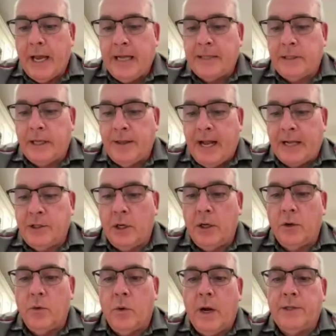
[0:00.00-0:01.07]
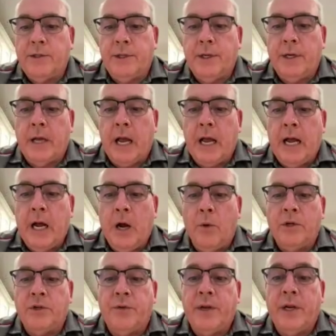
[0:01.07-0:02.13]
and that's a good question. I
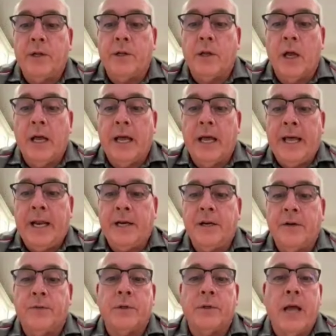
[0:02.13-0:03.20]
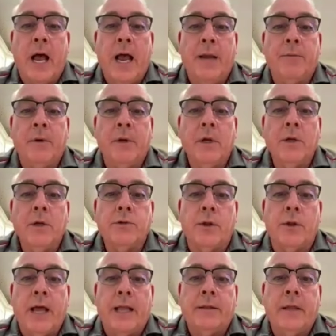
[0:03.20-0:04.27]
always feed it at a different time
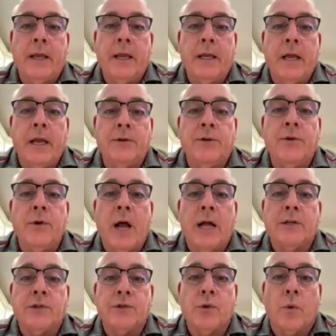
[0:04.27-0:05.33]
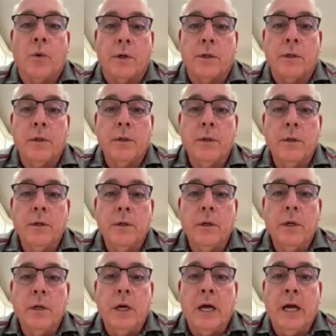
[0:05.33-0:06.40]
so that they do not sort.
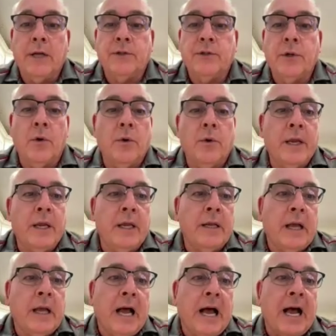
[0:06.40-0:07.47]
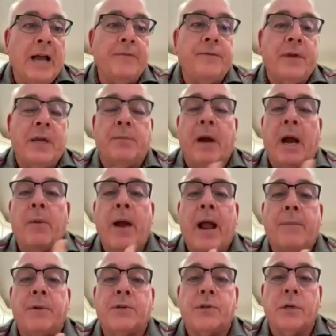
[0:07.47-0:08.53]
I feed my
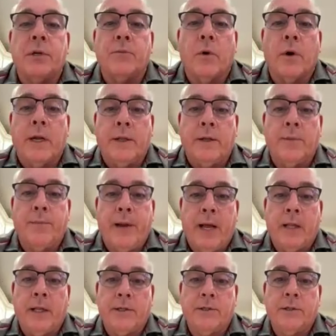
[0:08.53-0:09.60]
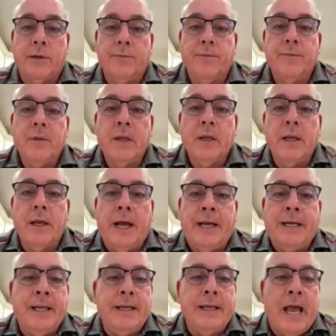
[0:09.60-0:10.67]
rabbits in the morning their pellets. I
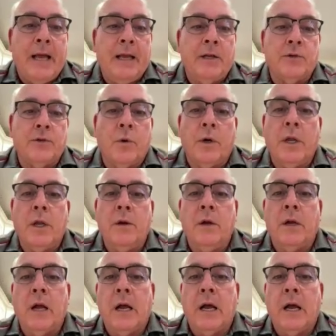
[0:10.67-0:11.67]
did that because working